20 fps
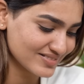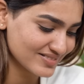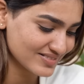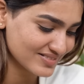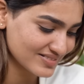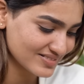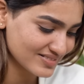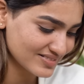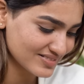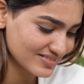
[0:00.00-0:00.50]

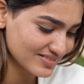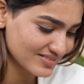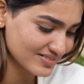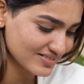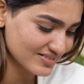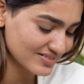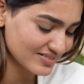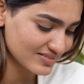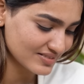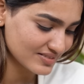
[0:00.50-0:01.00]

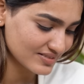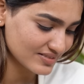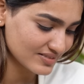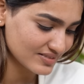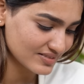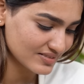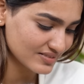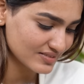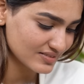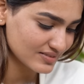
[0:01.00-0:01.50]

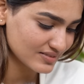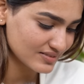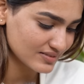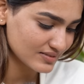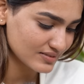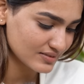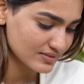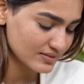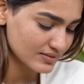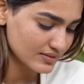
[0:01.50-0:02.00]

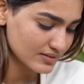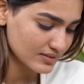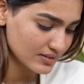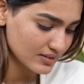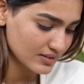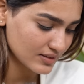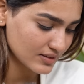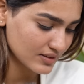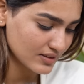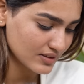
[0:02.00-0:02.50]

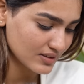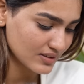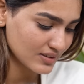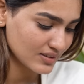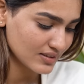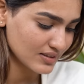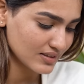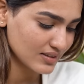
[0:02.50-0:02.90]
[no speech]